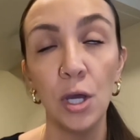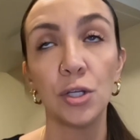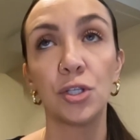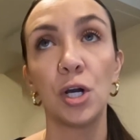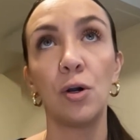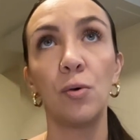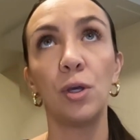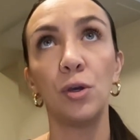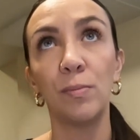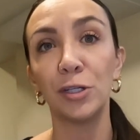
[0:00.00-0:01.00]
So
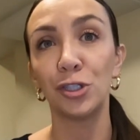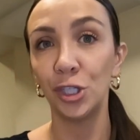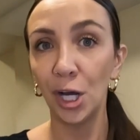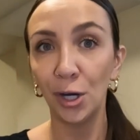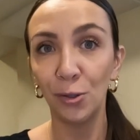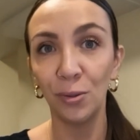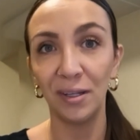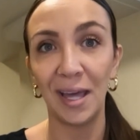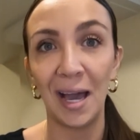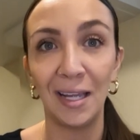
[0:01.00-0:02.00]
you must show
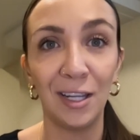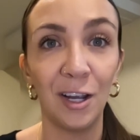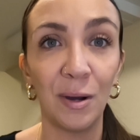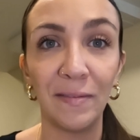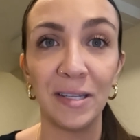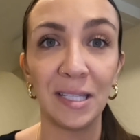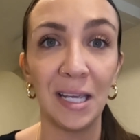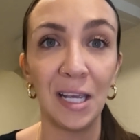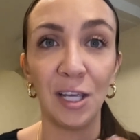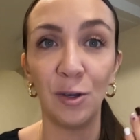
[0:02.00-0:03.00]
that, you know,
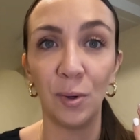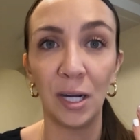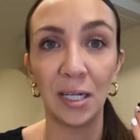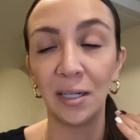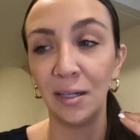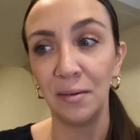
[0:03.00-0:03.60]
obviously you are